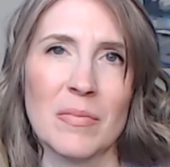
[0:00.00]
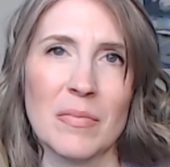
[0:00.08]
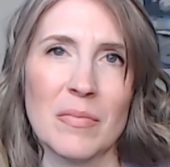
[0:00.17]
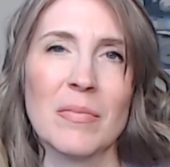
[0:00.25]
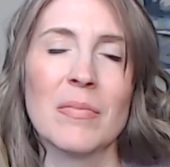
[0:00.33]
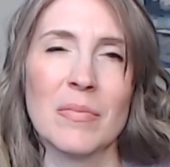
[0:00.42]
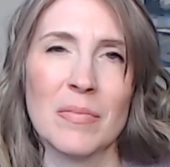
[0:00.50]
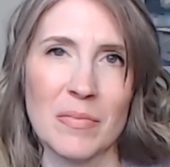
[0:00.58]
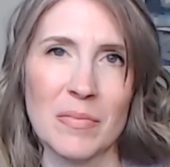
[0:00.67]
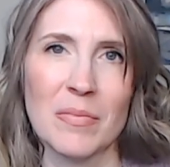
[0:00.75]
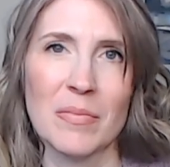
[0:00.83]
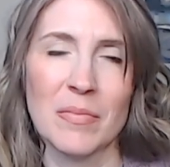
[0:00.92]

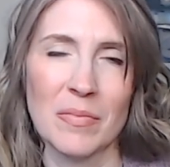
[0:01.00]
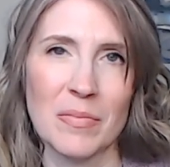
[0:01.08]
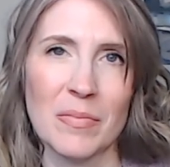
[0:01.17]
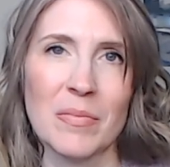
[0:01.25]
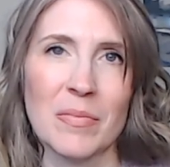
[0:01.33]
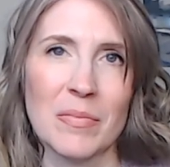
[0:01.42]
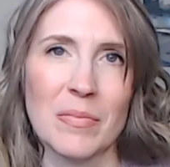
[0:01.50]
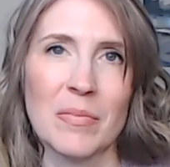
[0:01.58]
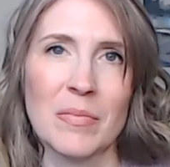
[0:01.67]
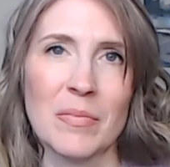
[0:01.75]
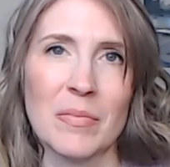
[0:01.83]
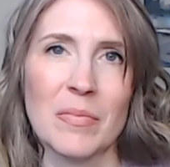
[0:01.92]

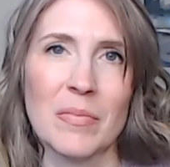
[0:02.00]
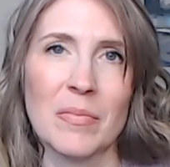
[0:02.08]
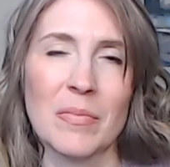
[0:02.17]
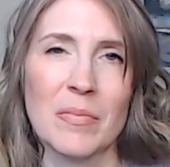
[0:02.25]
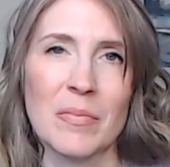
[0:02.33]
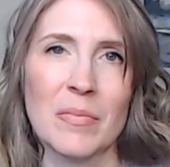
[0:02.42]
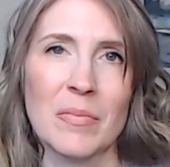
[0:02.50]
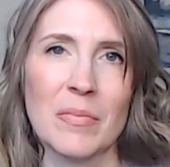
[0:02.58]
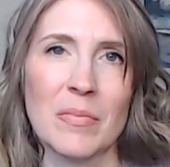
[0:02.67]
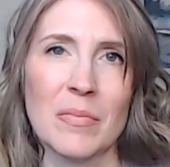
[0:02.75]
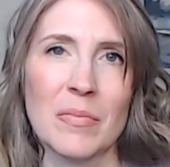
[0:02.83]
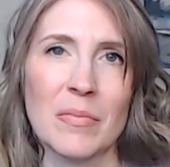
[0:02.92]

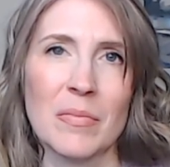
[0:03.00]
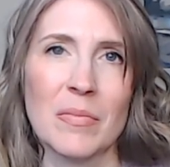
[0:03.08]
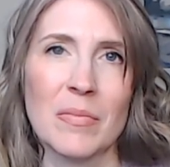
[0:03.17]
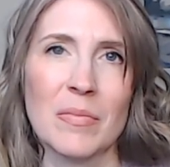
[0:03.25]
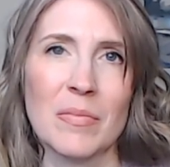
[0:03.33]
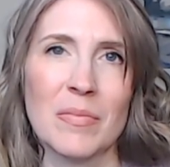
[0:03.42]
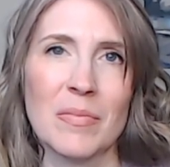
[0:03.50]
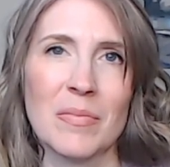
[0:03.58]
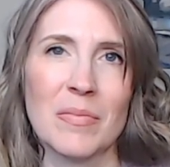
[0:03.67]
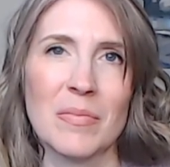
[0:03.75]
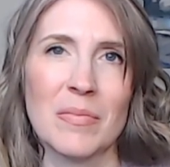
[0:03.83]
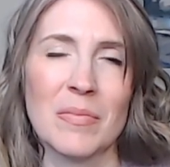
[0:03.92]

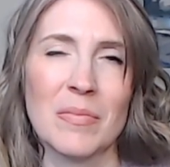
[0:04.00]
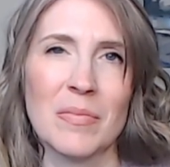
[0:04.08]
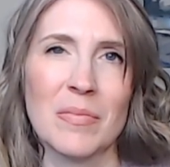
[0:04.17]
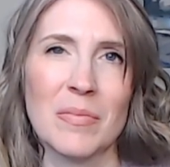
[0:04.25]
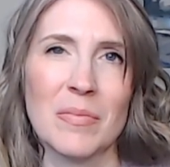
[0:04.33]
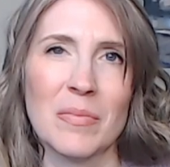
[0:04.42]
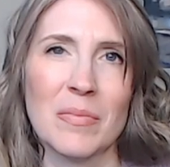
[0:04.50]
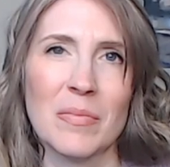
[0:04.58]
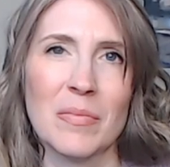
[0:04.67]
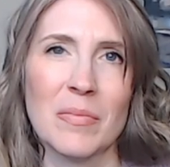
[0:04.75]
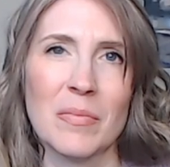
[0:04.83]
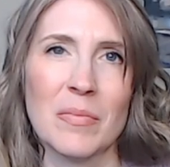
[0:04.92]

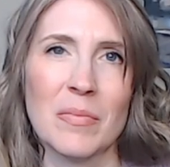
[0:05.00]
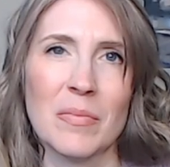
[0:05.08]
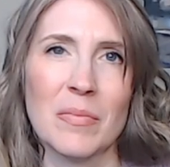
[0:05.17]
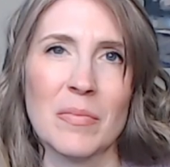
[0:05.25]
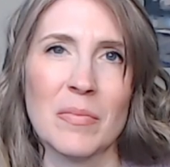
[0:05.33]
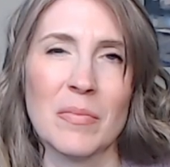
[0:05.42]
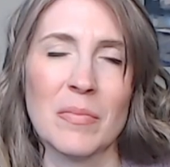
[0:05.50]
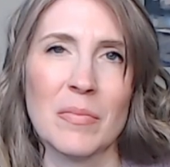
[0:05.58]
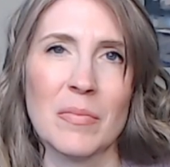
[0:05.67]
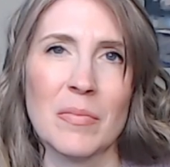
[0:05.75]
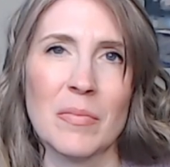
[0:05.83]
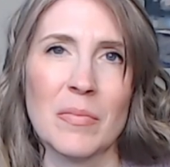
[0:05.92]

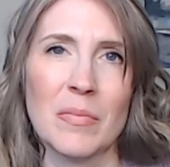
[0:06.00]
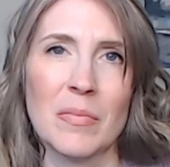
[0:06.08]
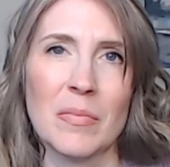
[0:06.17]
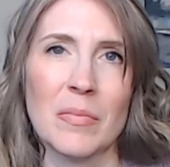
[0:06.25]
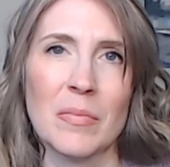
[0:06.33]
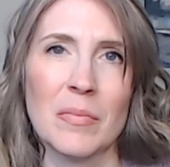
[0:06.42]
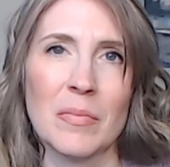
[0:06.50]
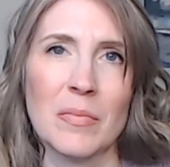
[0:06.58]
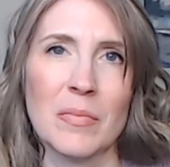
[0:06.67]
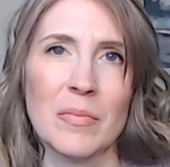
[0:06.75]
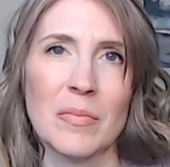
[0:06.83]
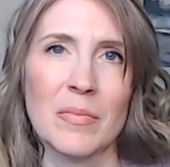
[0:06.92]

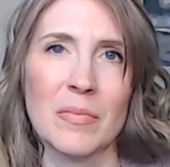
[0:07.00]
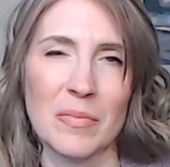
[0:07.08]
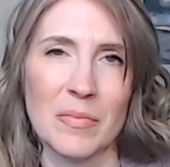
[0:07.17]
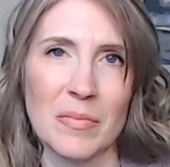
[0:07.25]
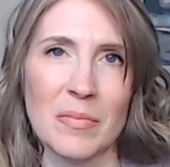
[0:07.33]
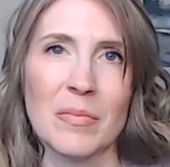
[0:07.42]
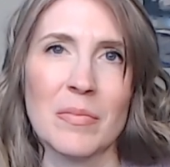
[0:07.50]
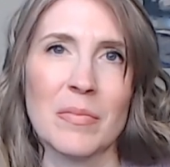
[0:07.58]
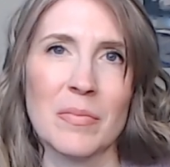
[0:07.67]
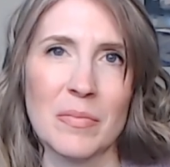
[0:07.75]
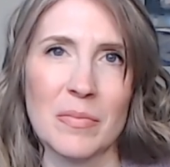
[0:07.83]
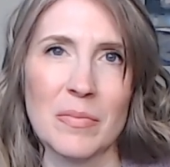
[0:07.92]
(not speaking)